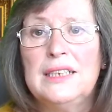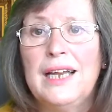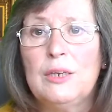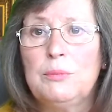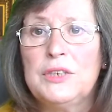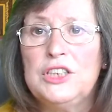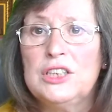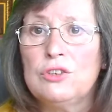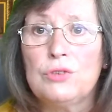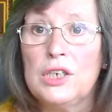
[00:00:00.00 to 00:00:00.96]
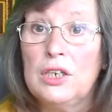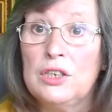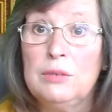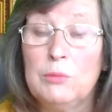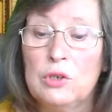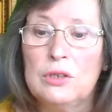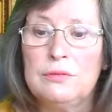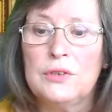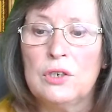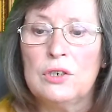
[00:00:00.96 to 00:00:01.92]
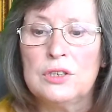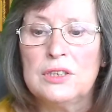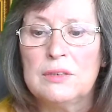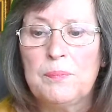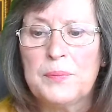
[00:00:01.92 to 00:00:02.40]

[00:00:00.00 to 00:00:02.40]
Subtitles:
to help the children learn more of God,